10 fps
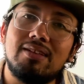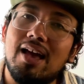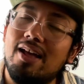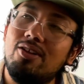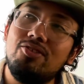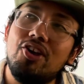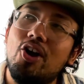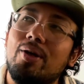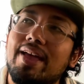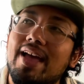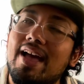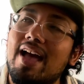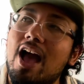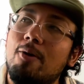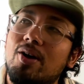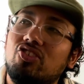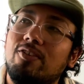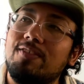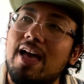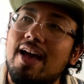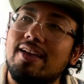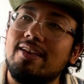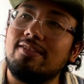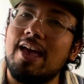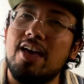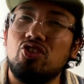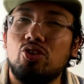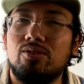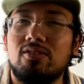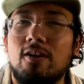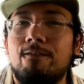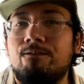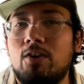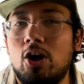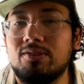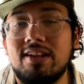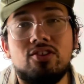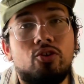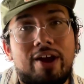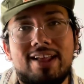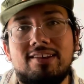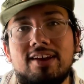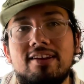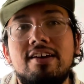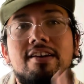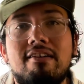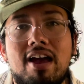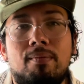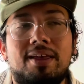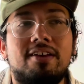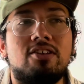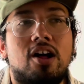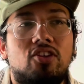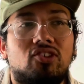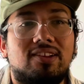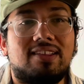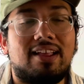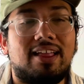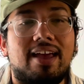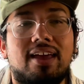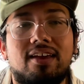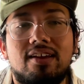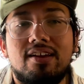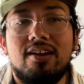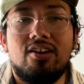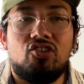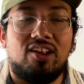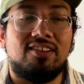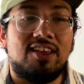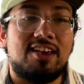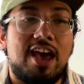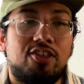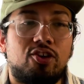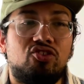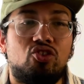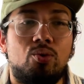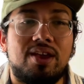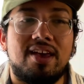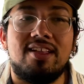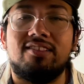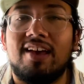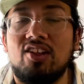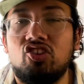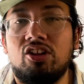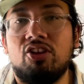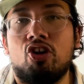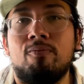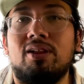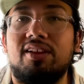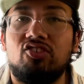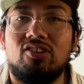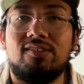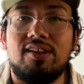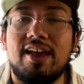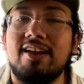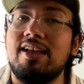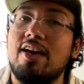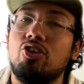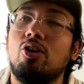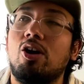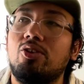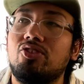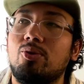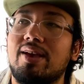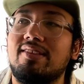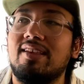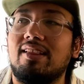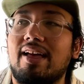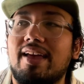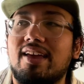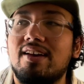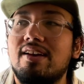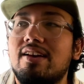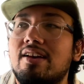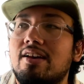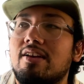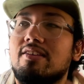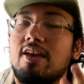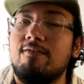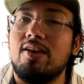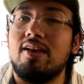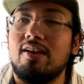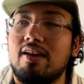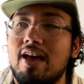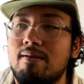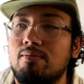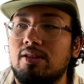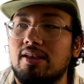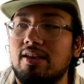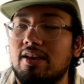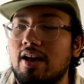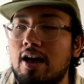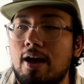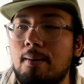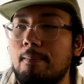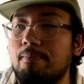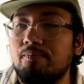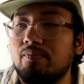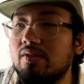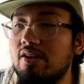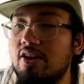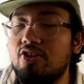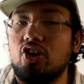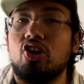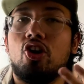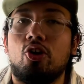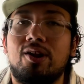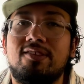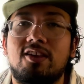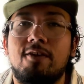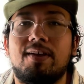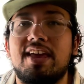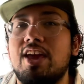I don't know. Like, how much of that is Heather's fault? And granted, Emily acknowledges that, like, she doesn't think Heather is doing it intentionally or maliciously. And Heather also isn't, like, giving Emily the courtesy of, like,